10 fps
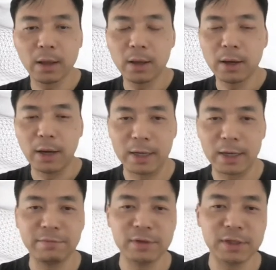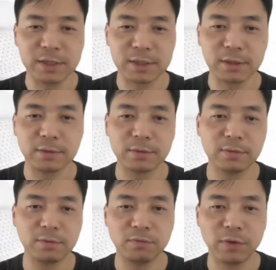And given this,
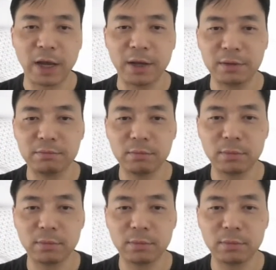we can